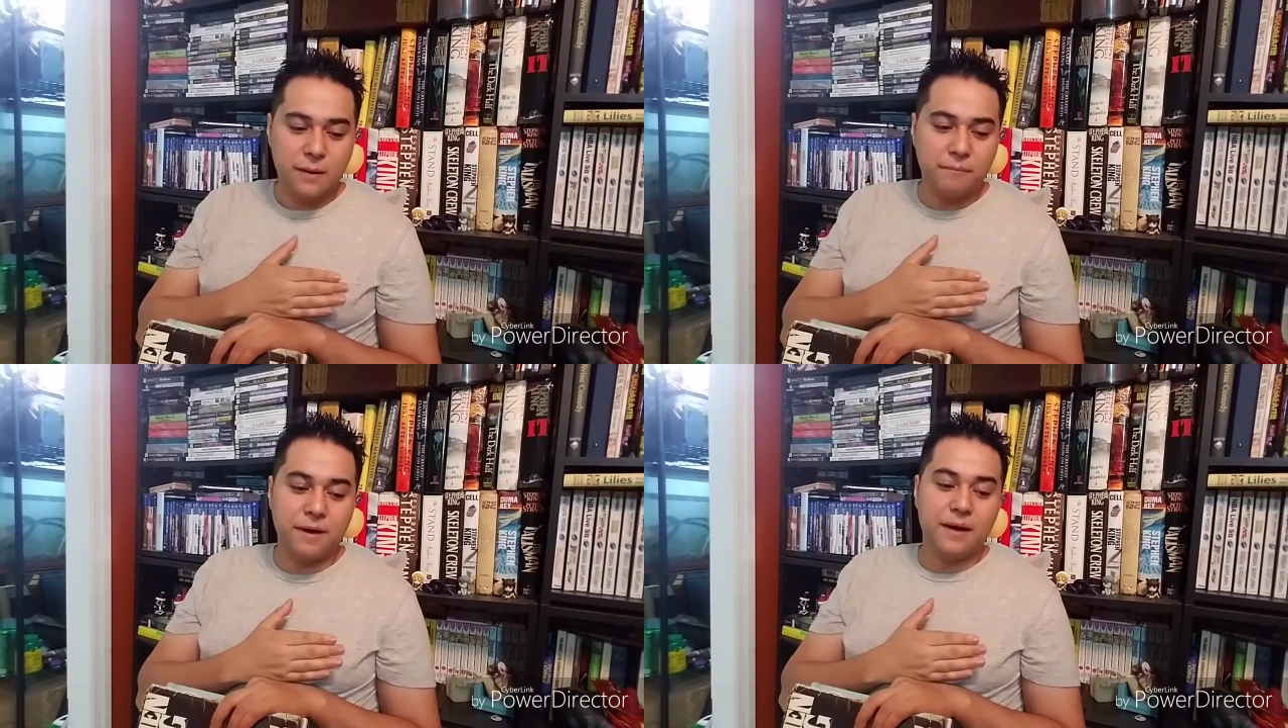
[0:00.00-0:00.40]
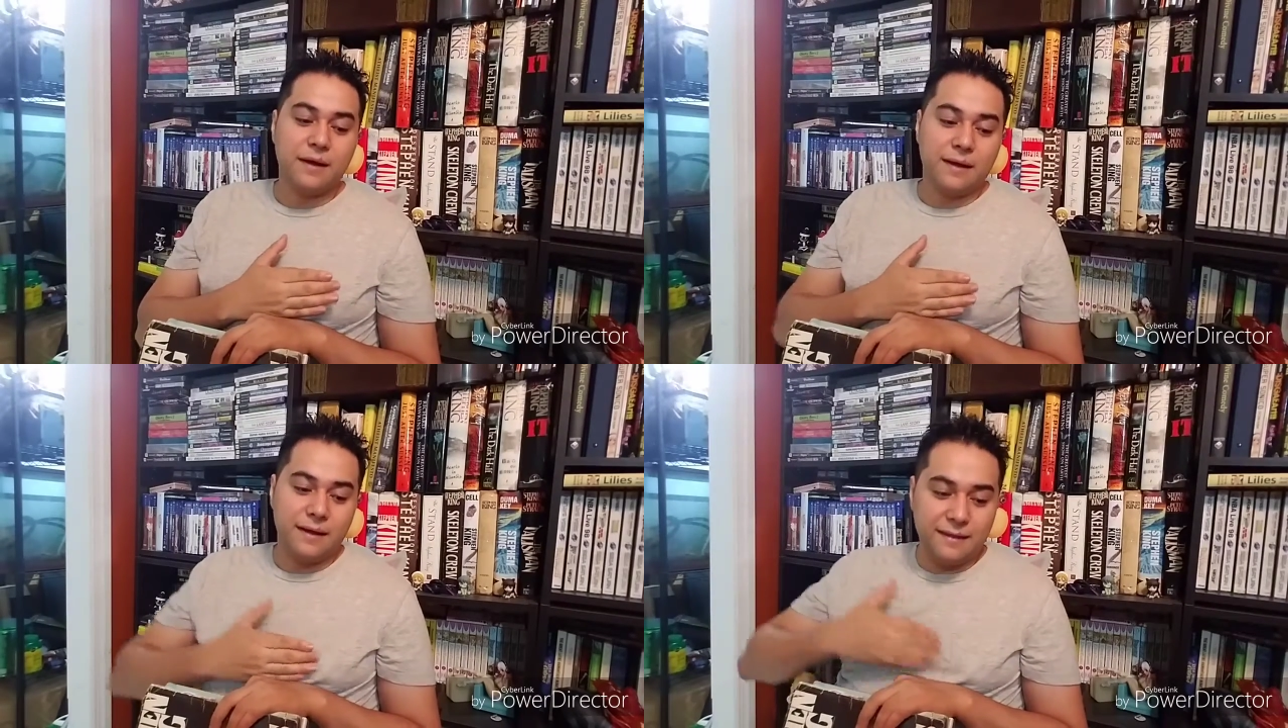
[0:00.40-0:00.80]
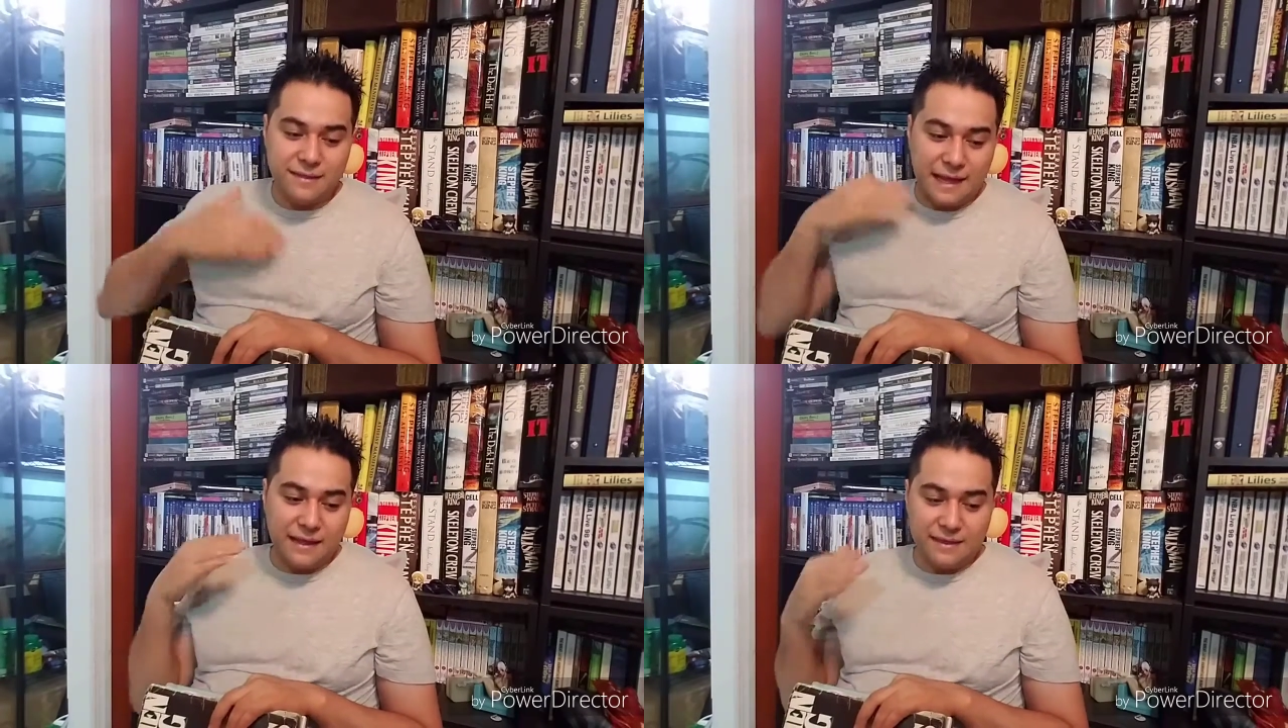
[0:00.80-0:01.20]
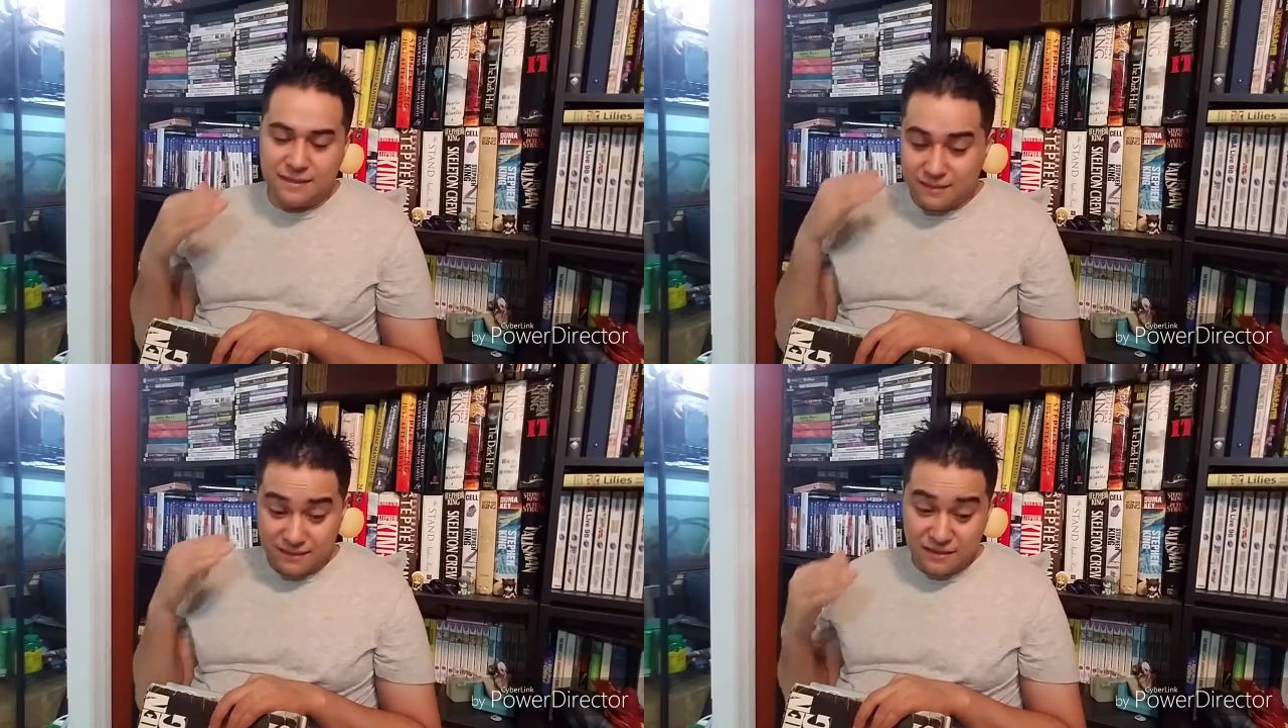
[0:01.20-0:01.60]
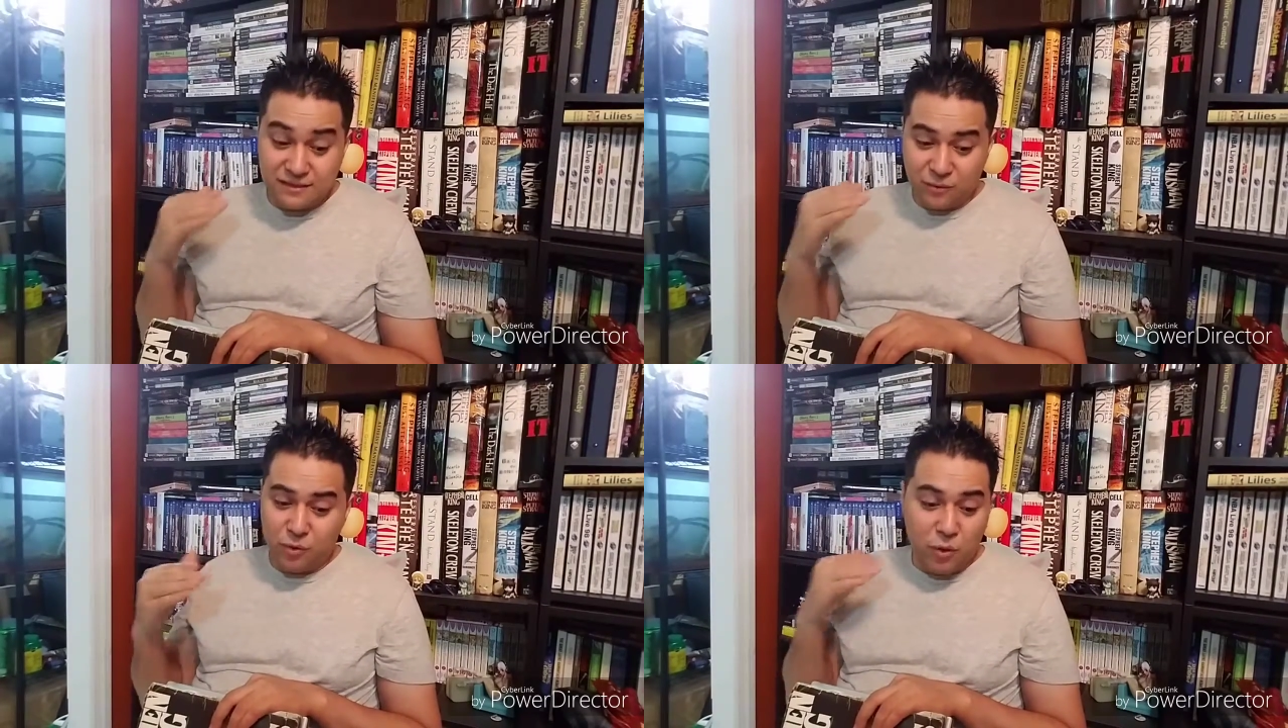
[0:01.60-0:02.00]
but they
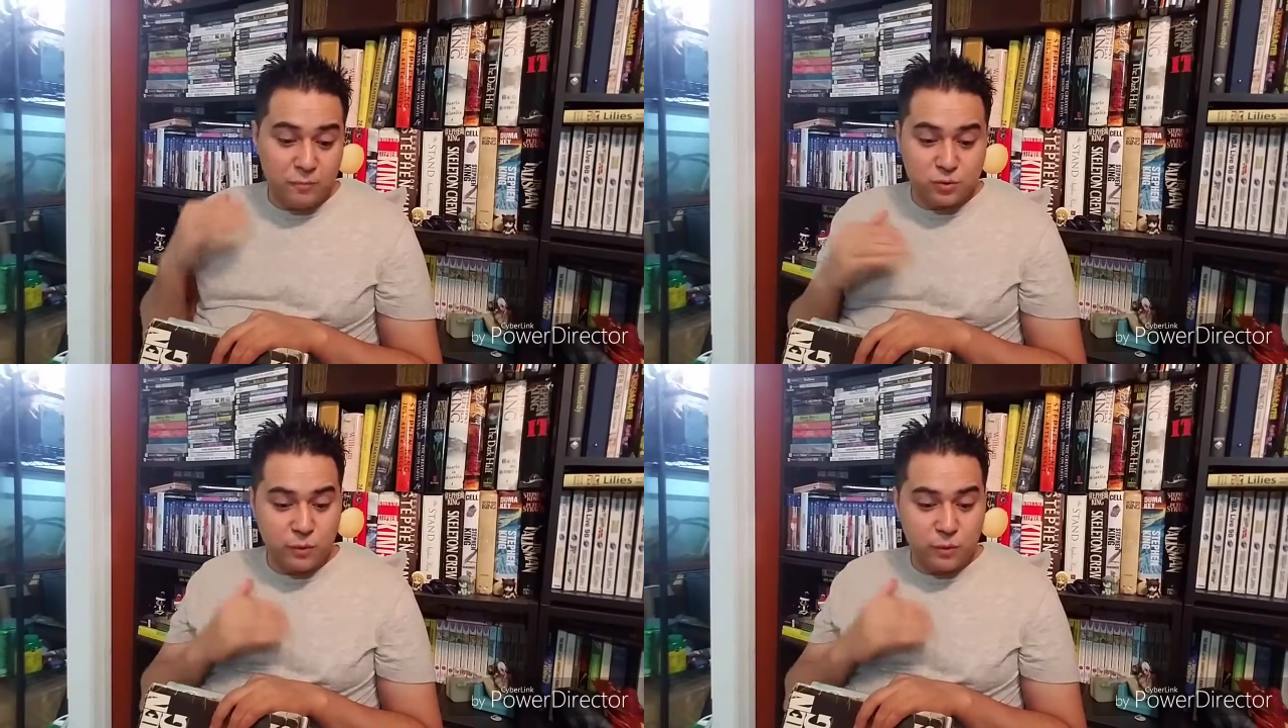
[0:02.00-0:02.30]
they were almost